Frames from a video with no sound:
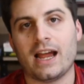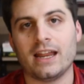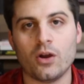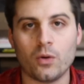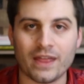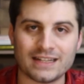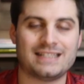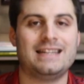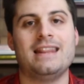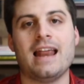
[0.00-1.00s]
I know
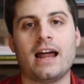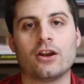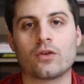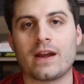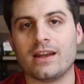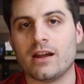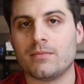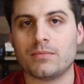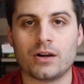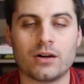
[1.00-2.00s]
that's not a great
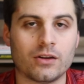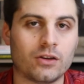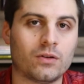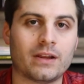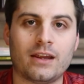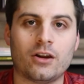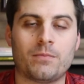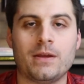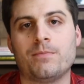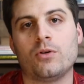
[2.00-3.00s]
number. You'll hear
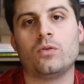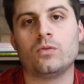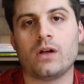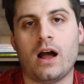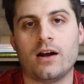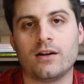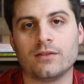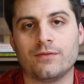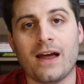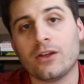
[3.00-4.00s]
people,
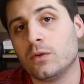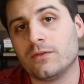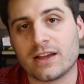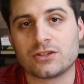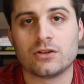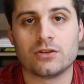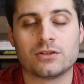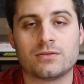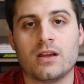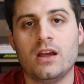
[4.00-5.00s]
value
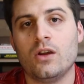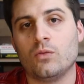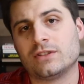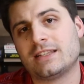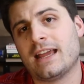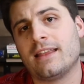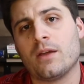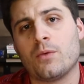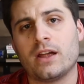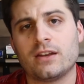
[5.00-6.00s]
investors will say
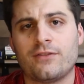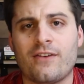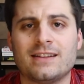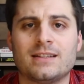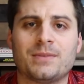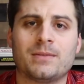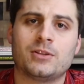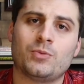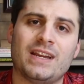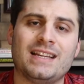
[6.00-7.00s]
they want to find something
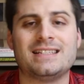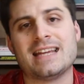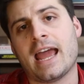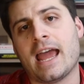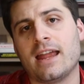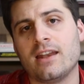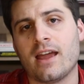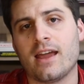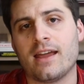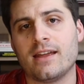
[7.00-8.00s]
between 10
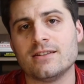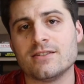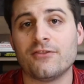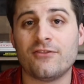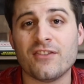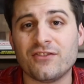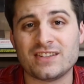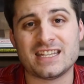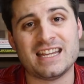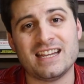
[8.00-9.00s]
and
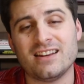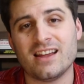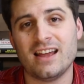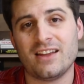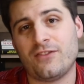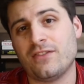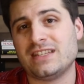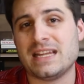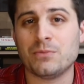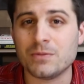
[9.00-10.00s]
15.
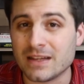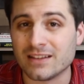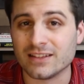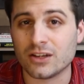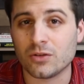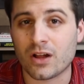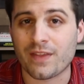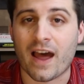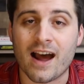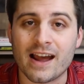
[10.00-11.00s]
15 would be a little
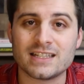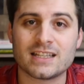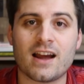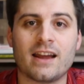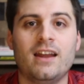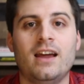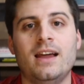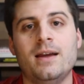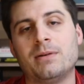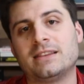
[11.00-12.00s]
on the high side,
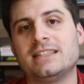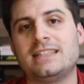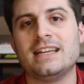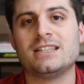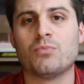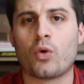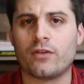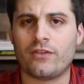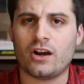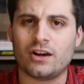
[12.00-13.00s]
but this is more
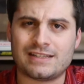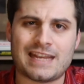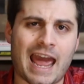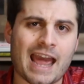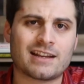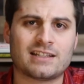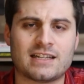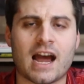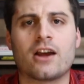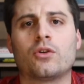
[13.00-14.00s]
of a tech
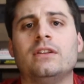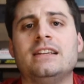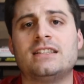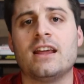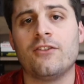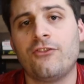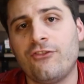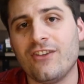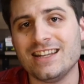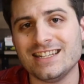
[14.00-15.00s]
stock, or at least
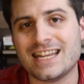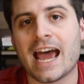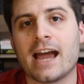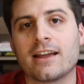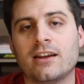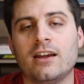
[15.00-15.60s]
FinTech,